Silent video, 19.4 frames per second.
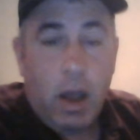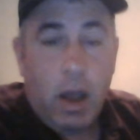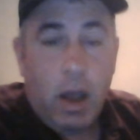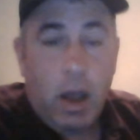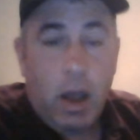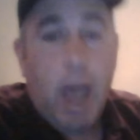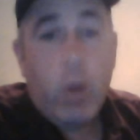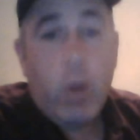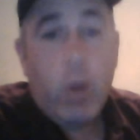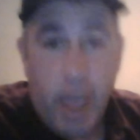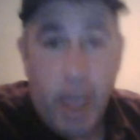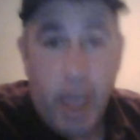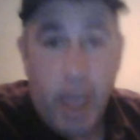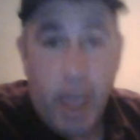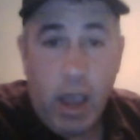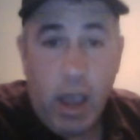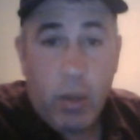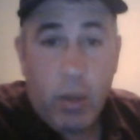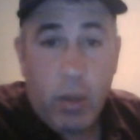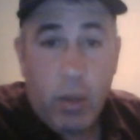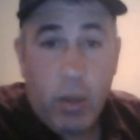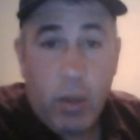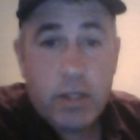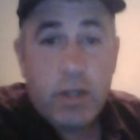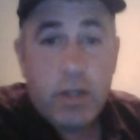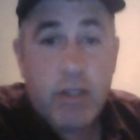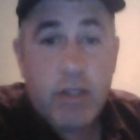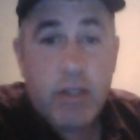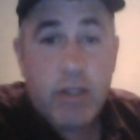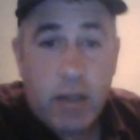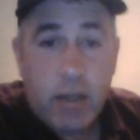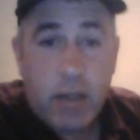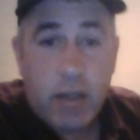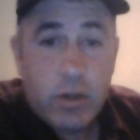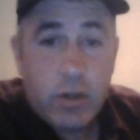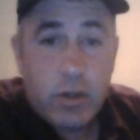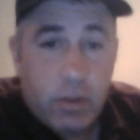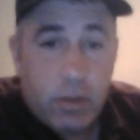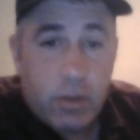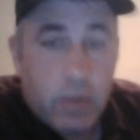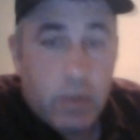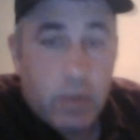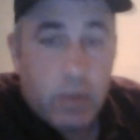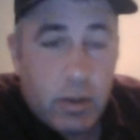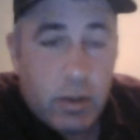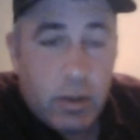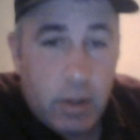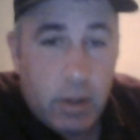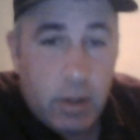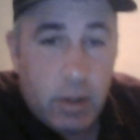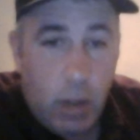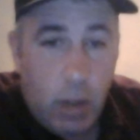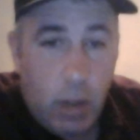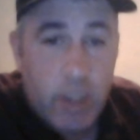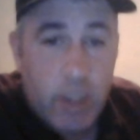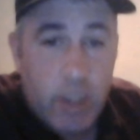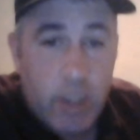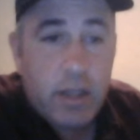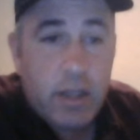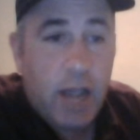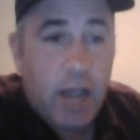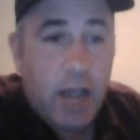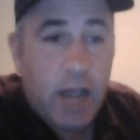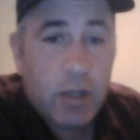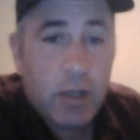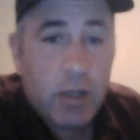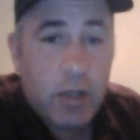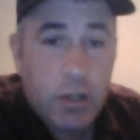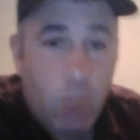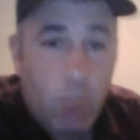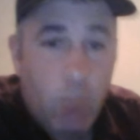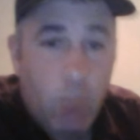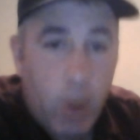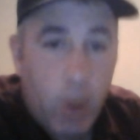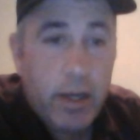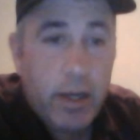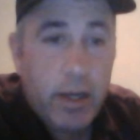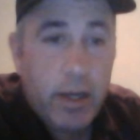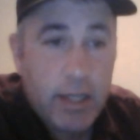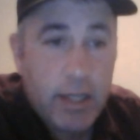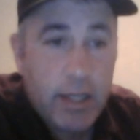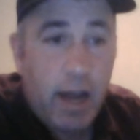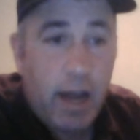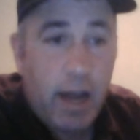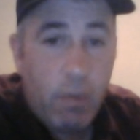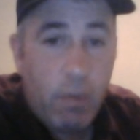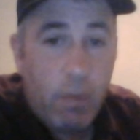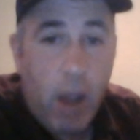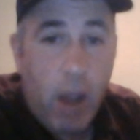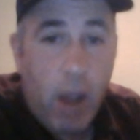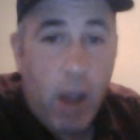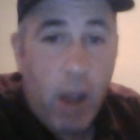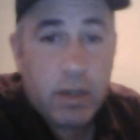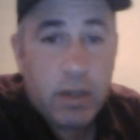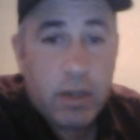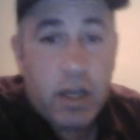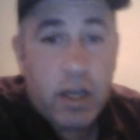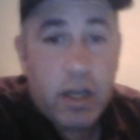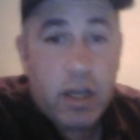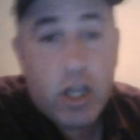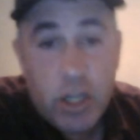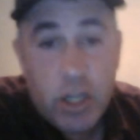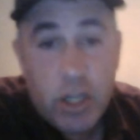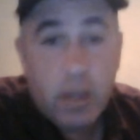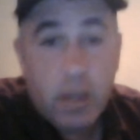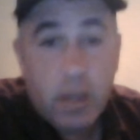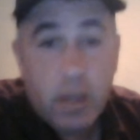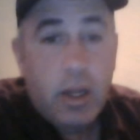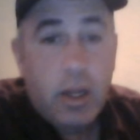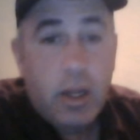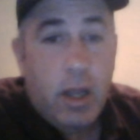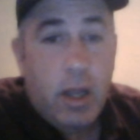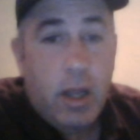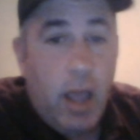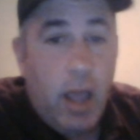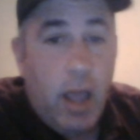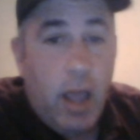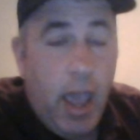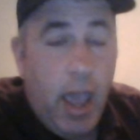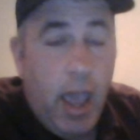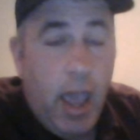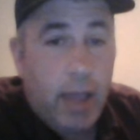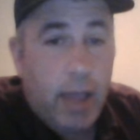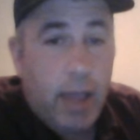I'm okay. I went to the doctor. I went to the doctor this morning, and he said I have a mild concussion, and